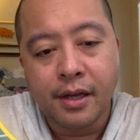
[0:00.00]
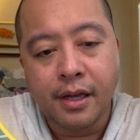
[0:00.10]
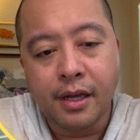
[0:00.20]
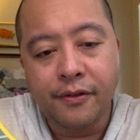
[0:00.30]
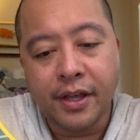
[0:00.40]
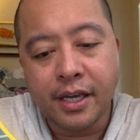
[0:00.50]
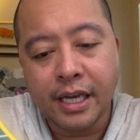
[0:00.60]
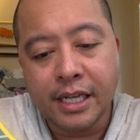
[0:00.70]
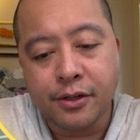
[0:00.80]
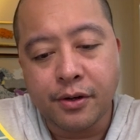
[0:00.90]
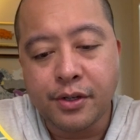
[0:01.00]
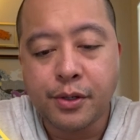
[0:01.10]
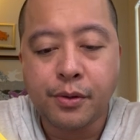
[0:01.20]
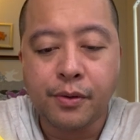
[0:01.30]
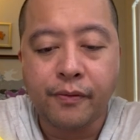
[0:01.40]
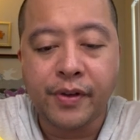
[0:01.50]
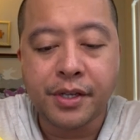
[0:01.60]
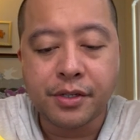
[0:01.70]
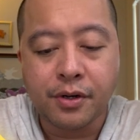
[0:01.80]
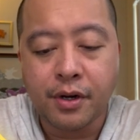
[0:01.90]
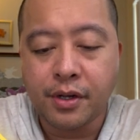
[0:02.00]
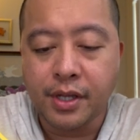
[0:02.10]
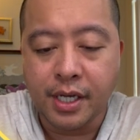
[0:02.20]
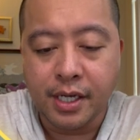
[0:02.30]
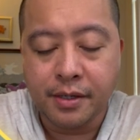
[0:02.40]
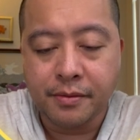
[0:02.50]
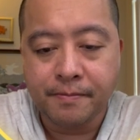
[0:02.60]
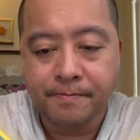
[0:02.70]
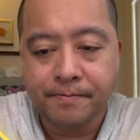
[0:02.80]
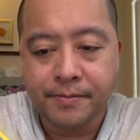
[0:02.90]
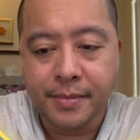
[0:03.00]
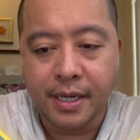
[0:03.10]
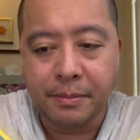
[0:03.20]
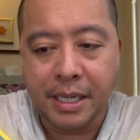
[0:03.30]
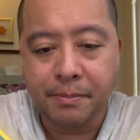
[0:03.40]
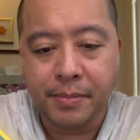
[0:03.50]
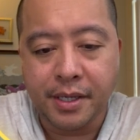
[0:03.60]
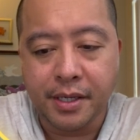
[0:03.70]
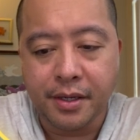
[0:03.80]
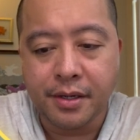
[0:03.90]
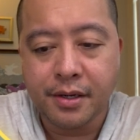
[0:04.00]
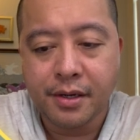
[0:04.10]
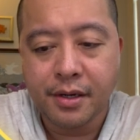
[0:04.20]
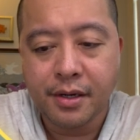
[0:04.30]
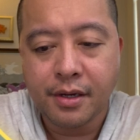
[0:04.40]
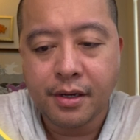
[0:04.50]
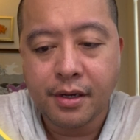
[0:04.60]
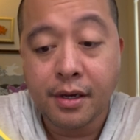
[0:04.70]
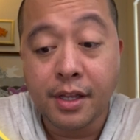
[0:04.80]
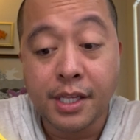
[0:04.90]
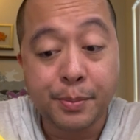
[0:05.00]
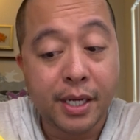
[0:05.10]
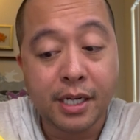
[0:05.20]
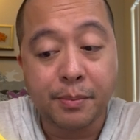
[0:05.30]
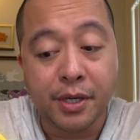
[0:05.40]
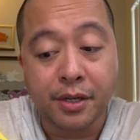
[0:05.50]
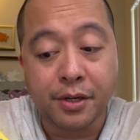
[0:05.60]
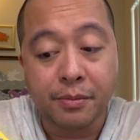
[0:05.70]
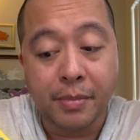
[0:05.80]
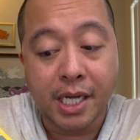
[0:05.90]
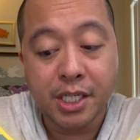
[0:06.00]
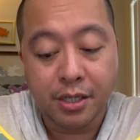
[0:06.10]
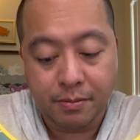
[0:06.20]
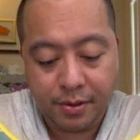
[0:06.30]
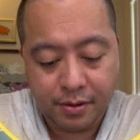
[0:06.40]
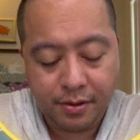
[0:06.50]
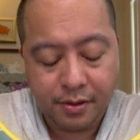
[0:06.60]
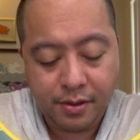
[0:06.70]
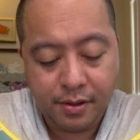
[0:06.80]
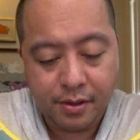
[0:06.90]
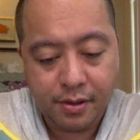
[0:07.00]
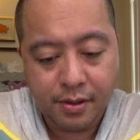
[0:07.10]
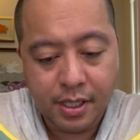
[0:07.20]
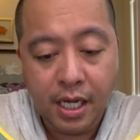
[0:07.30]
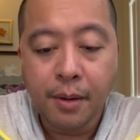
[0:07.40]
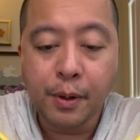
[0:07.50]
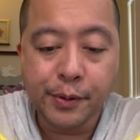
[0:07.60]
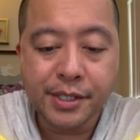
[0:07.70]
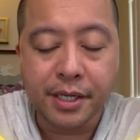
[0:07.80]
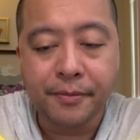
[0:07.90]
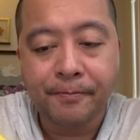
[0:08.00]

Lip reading: if they can get turn 2 Vstar, then I might be This might not be a good matchup, but we'll see.